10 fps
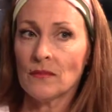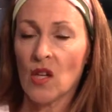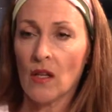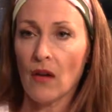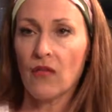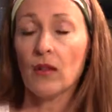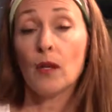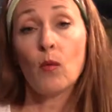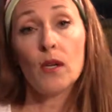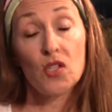You
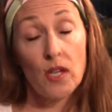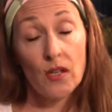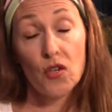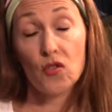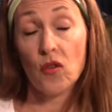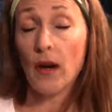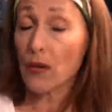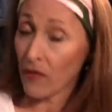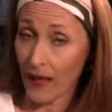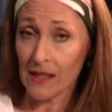definitely want to check your
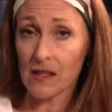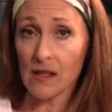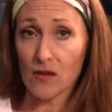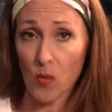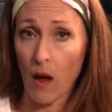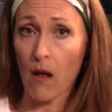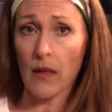dryer vents as well.